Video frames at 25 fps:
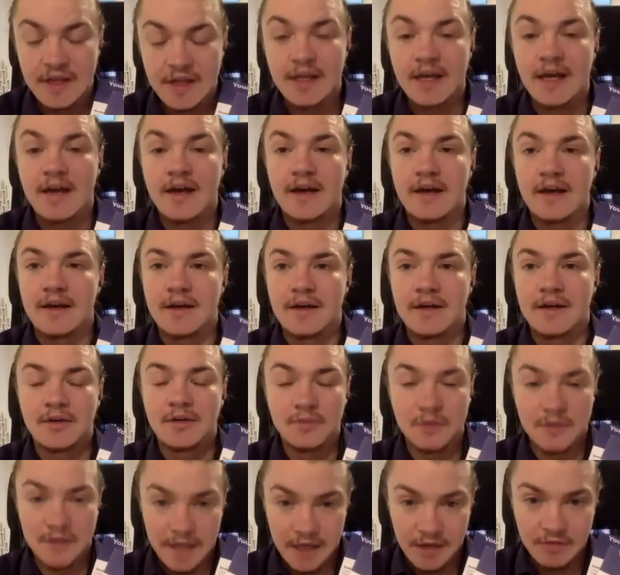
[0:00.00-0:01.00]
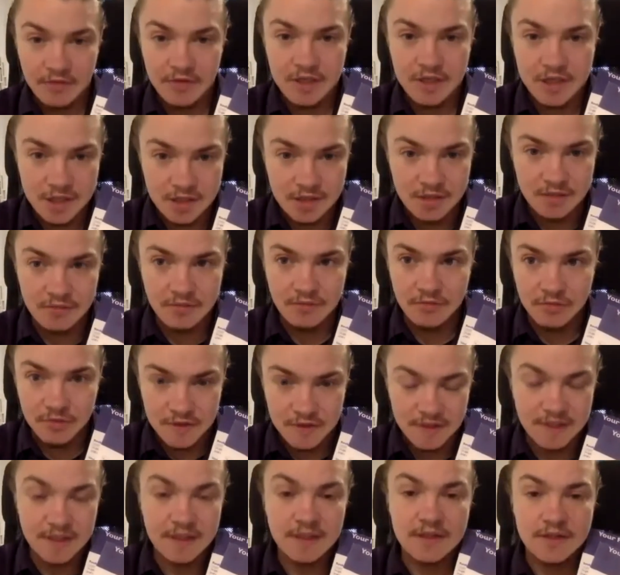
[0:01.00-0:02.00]
a good language
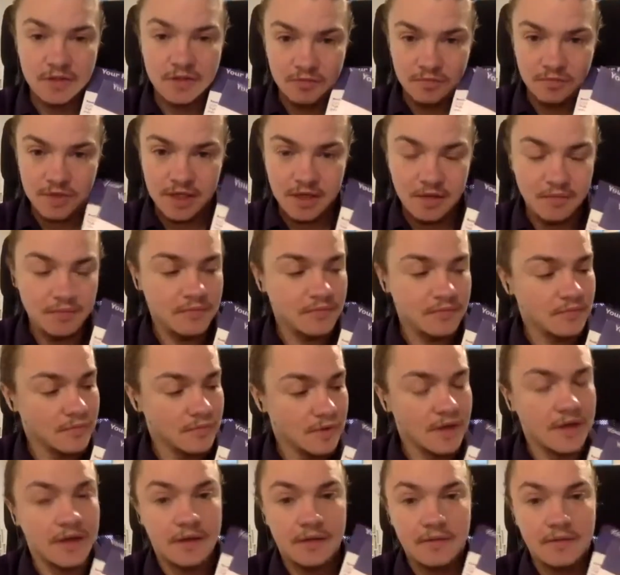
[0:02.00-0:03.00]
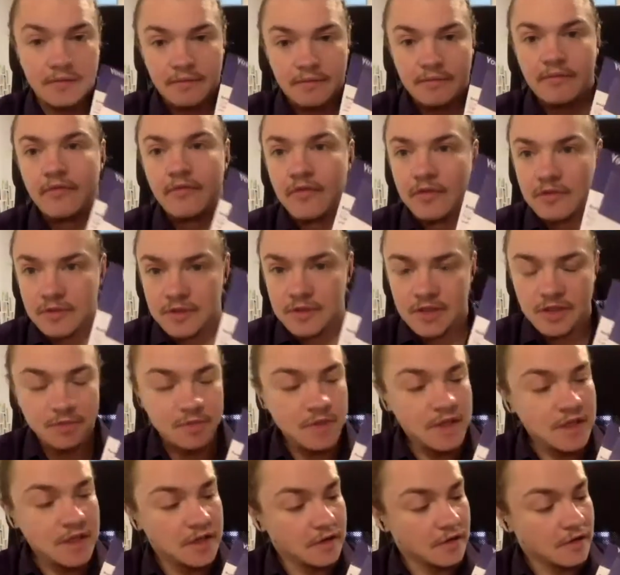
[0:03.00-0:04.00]
routine to become a fluent
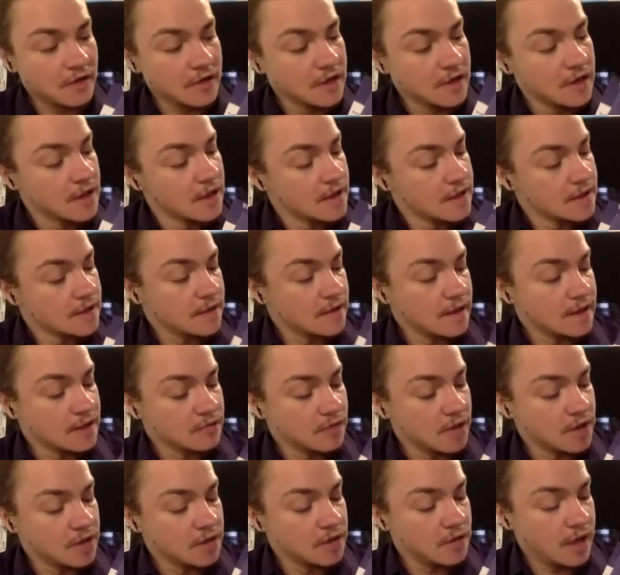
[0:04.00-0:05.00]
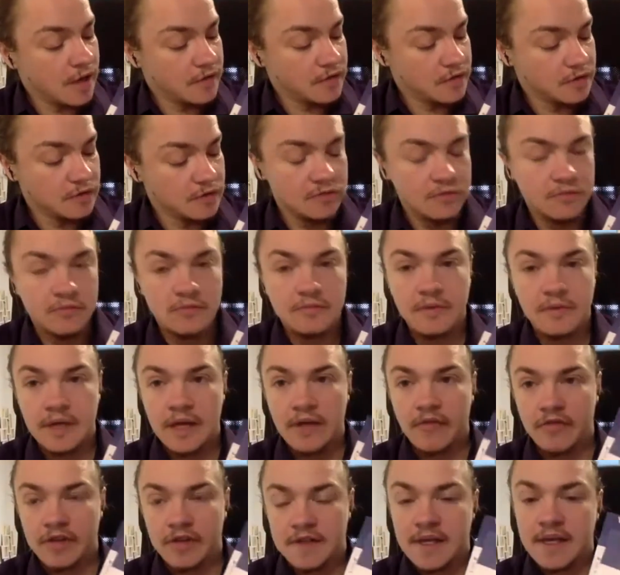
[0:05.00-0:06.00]
speaker. So that's what you have to do
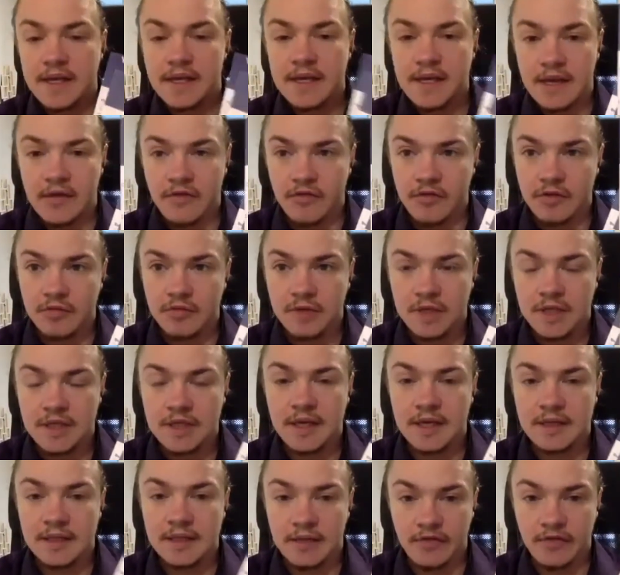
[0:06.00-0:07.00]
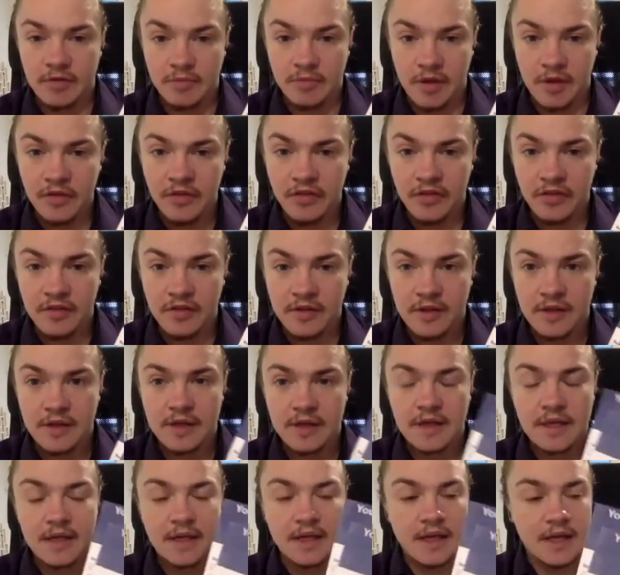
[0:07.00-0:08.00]
every day, every week, and every month.
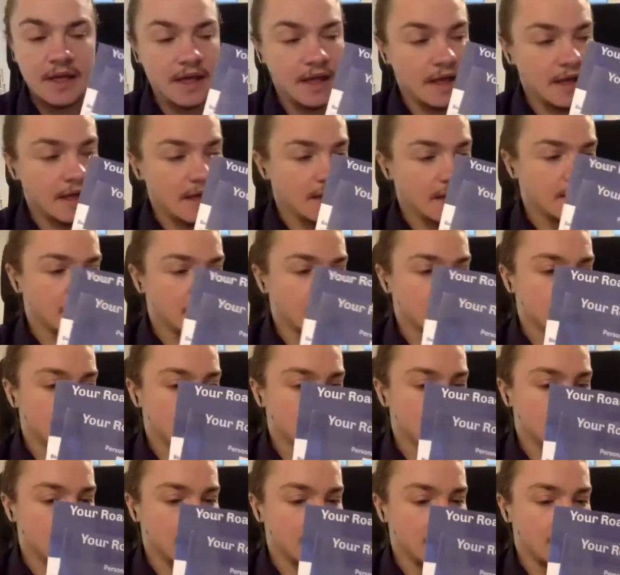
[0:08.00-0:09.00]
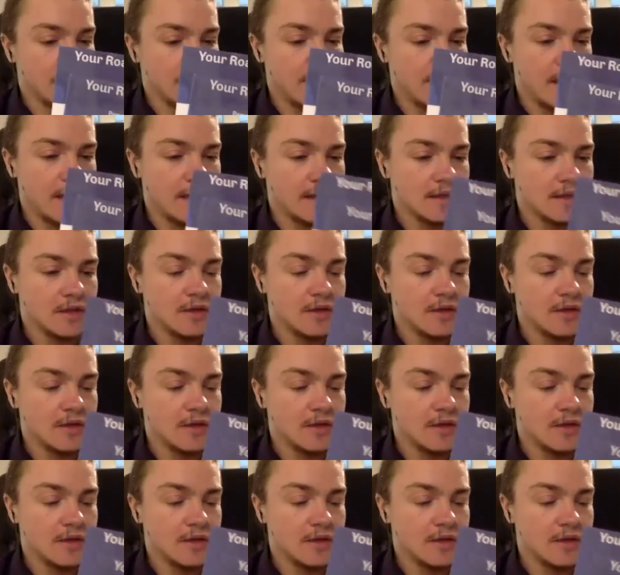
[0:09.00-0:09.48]
And then you